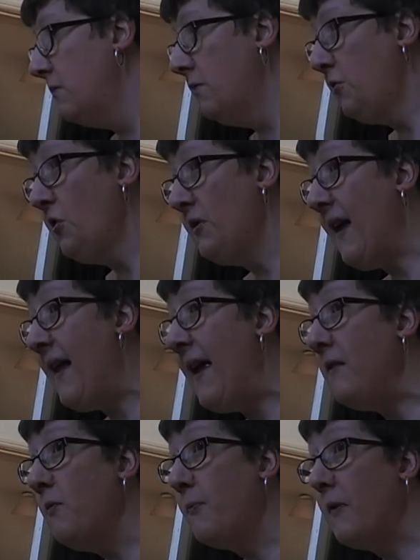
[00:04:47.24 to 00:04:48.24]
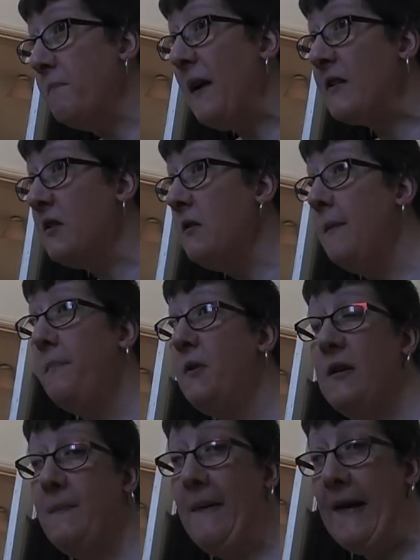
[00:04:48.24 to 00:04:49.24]
Because I end up smashing the
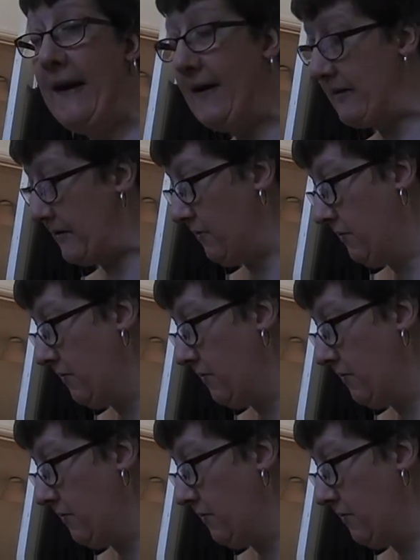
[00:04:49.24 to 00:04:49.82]
bloody place.